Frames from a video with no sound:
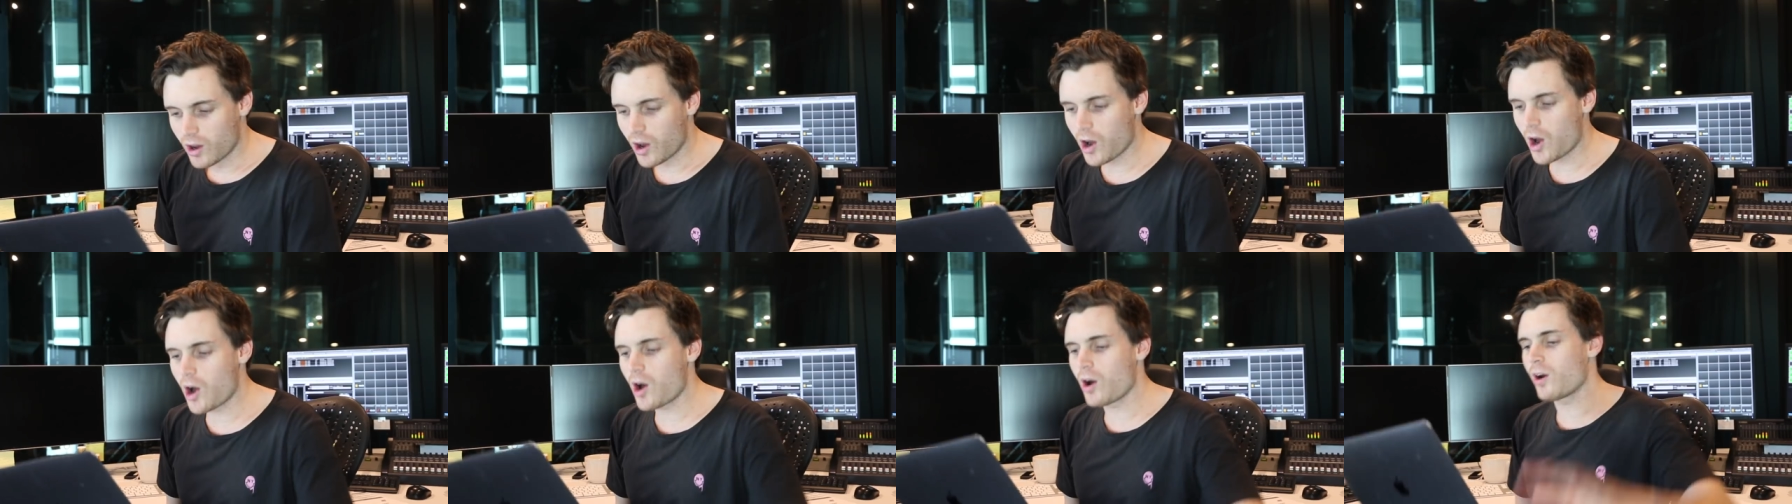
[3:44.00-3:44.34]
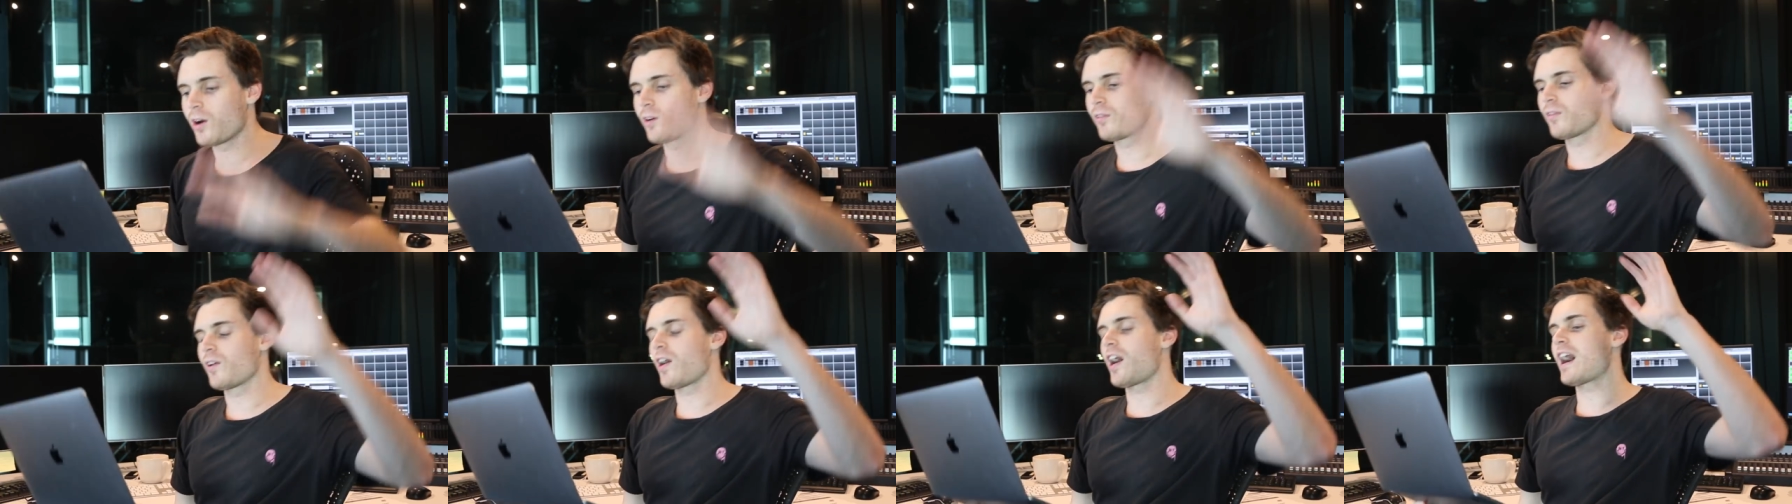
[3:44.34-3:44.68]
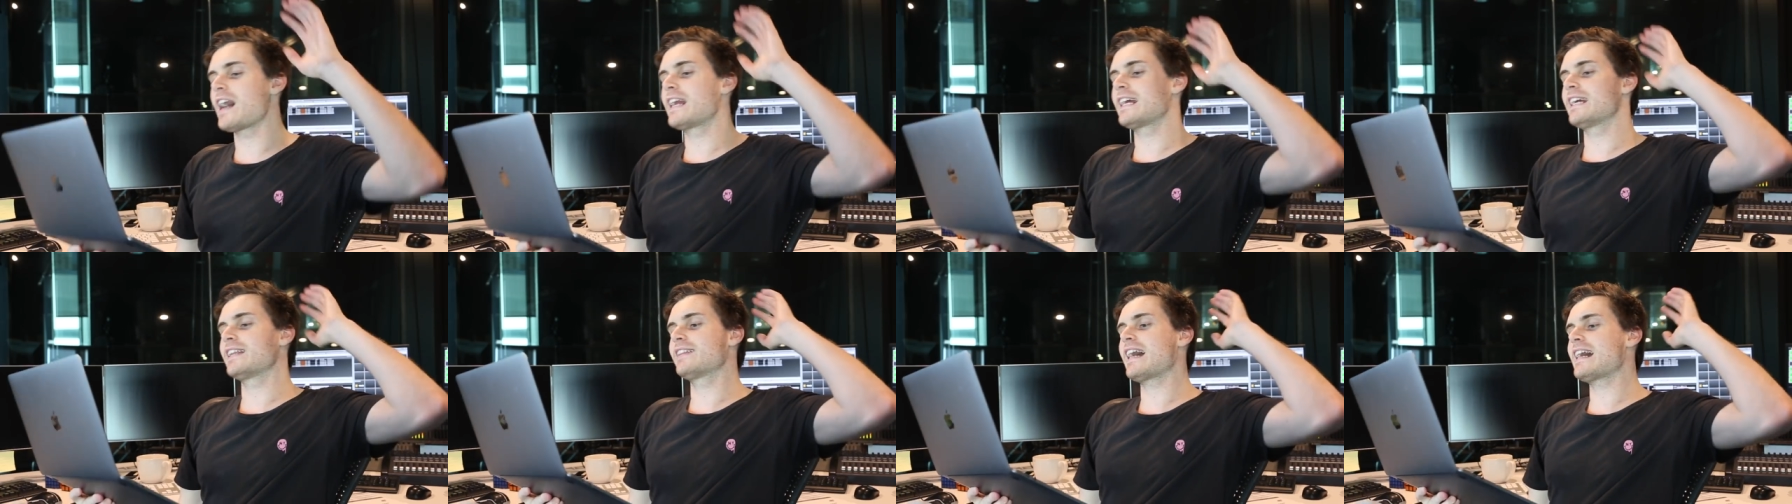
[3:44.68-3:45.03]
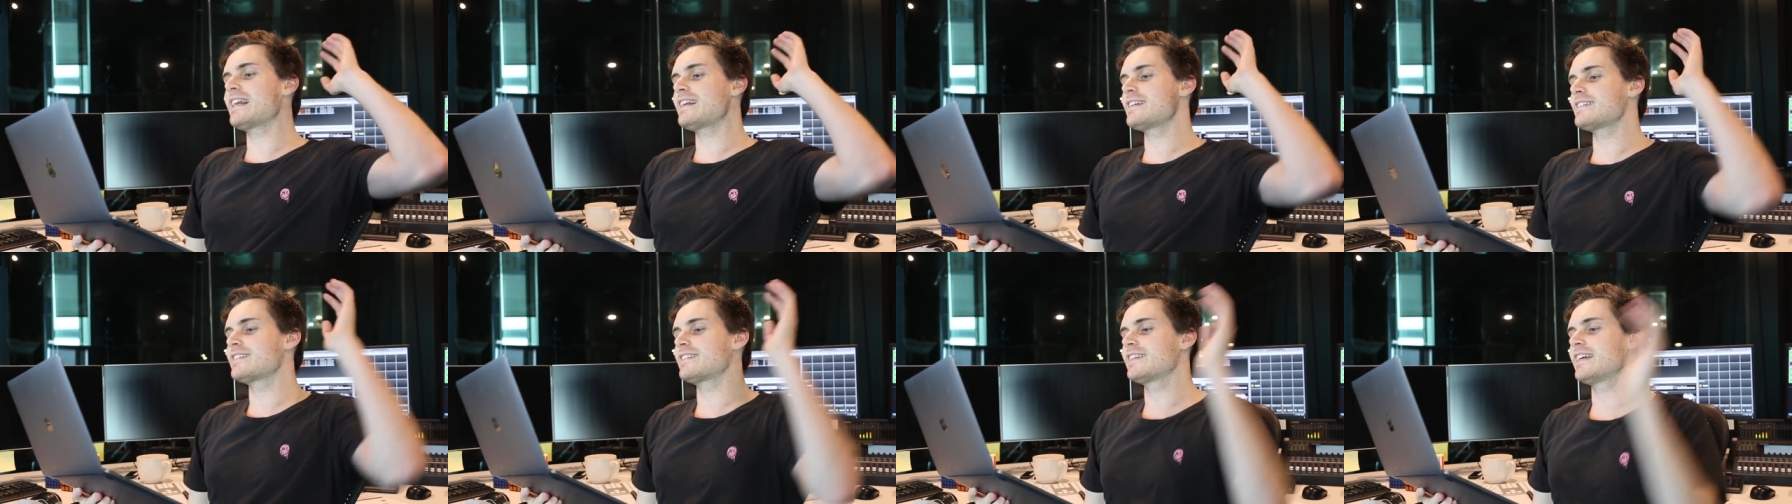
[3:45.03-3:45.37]
Alrighty,
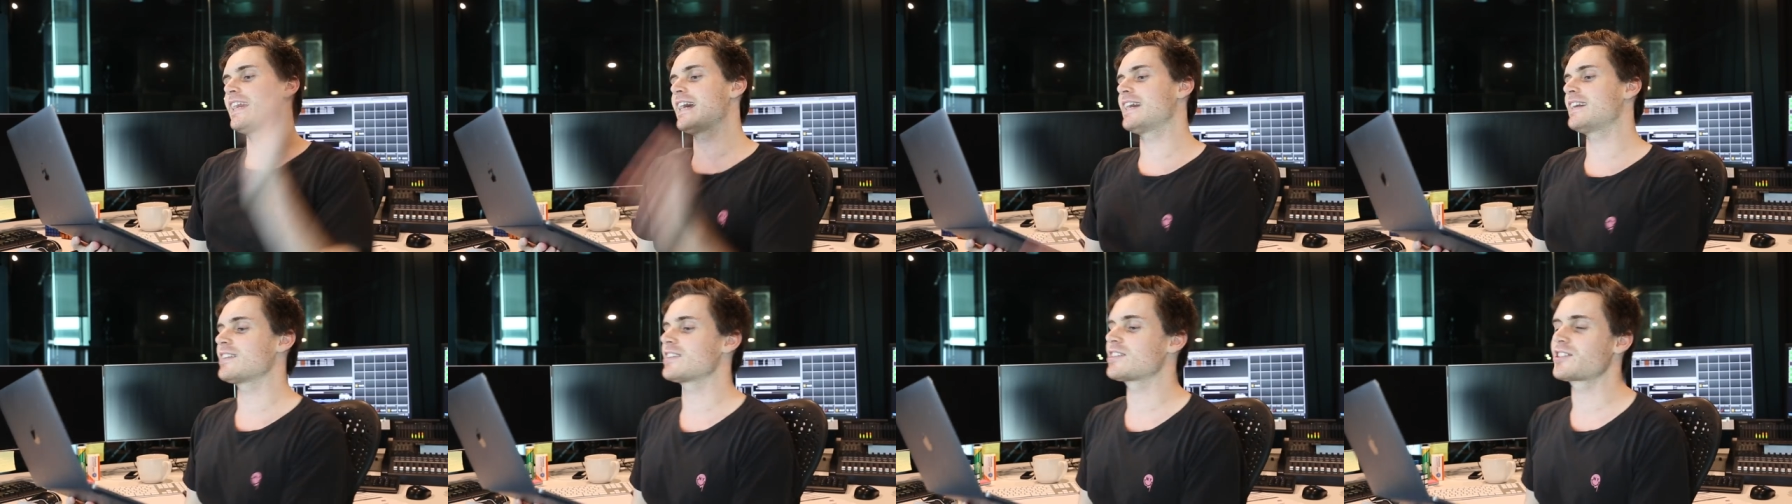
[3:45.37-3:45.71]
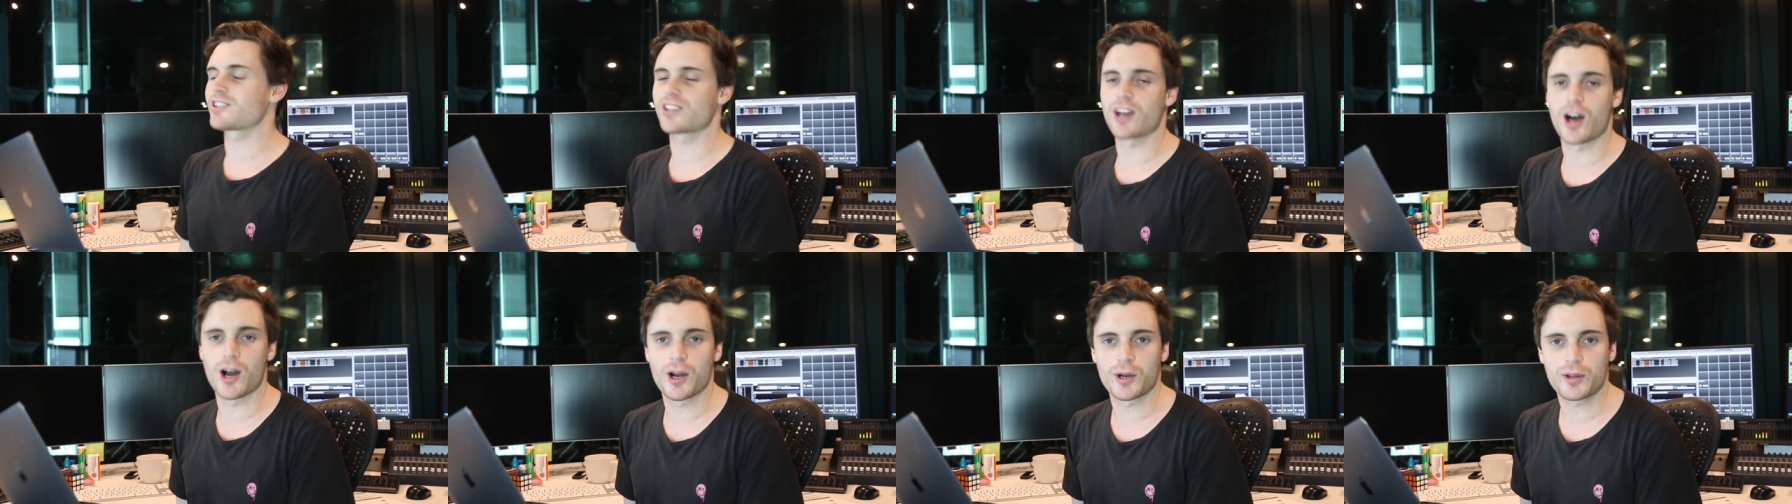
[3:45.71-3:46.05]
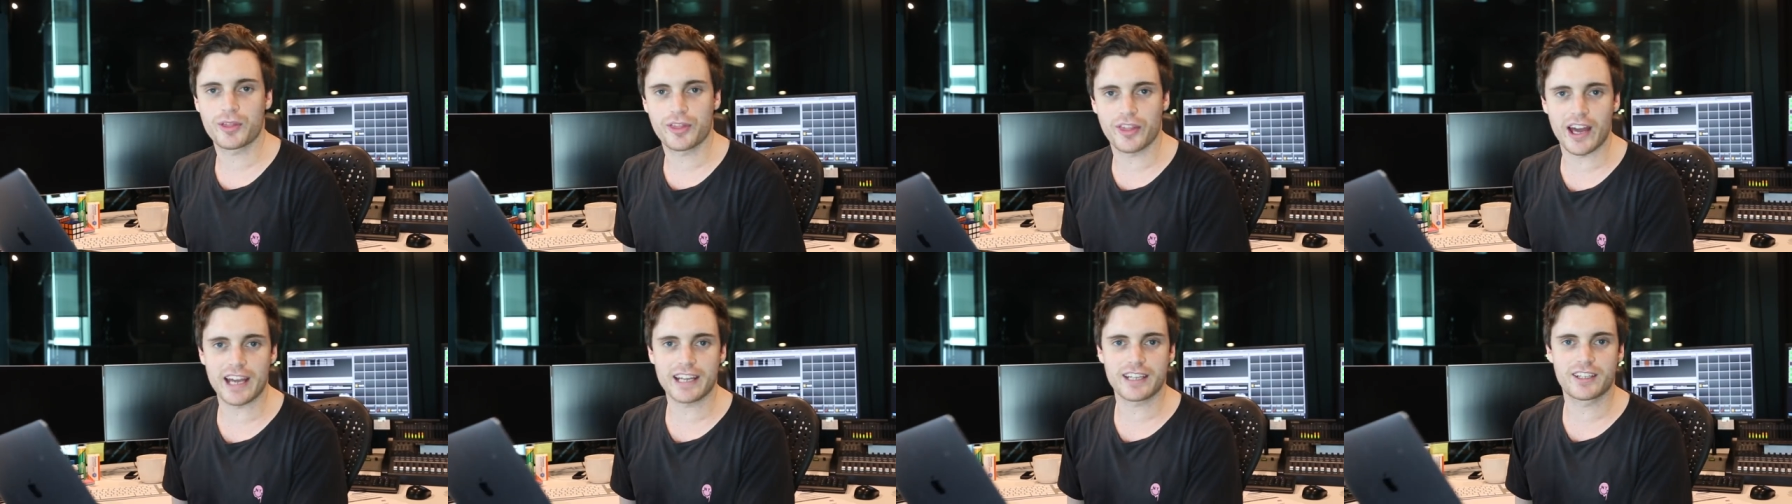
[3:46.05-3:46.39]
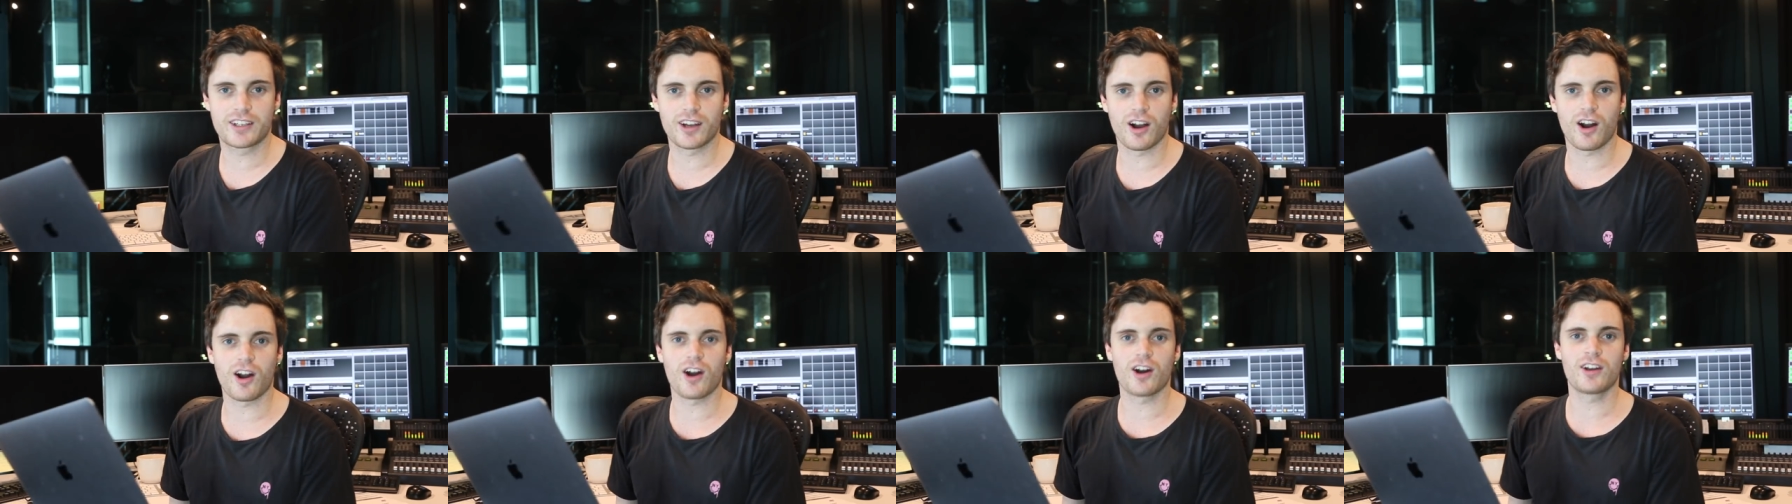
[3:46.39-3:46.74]
that is the end of the song,
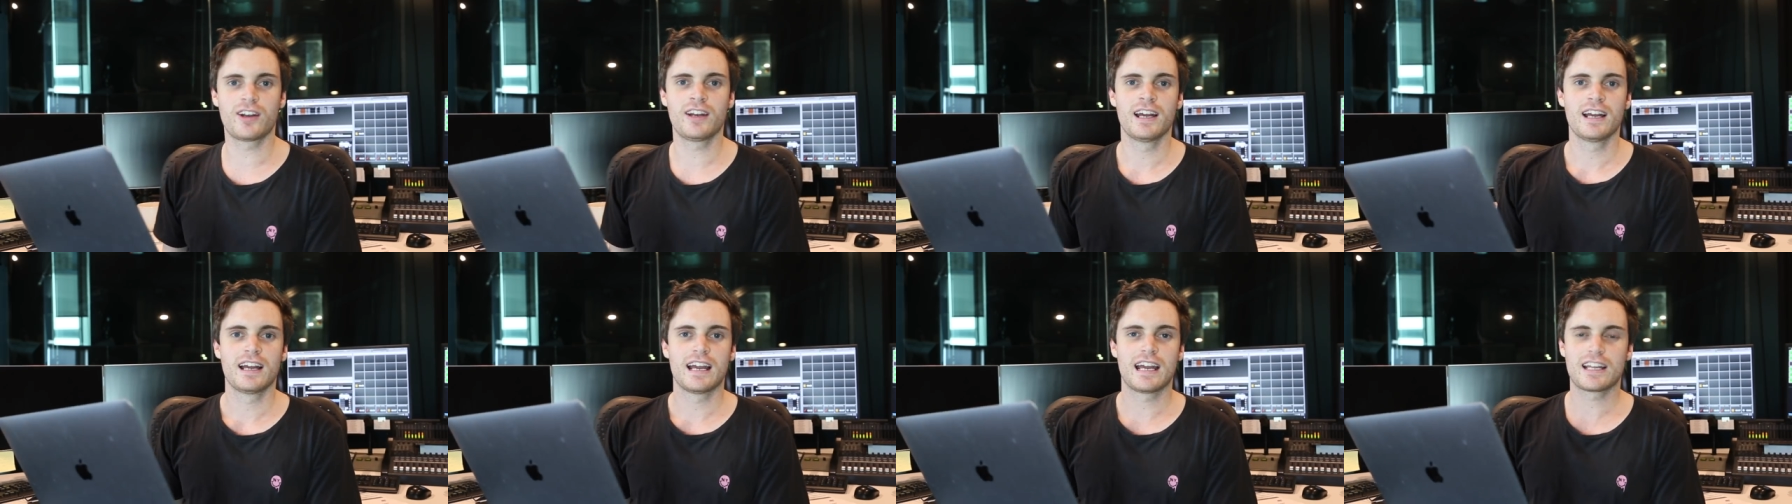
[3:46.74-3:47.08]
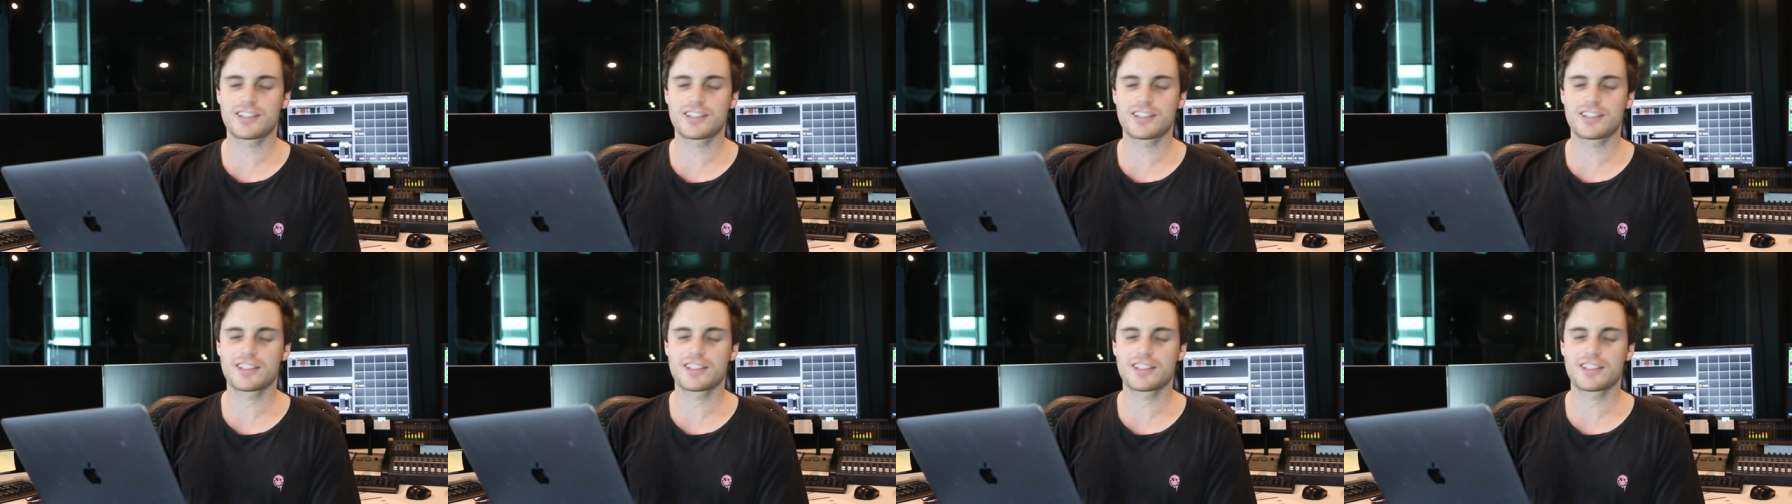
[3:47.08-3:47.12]
thank God.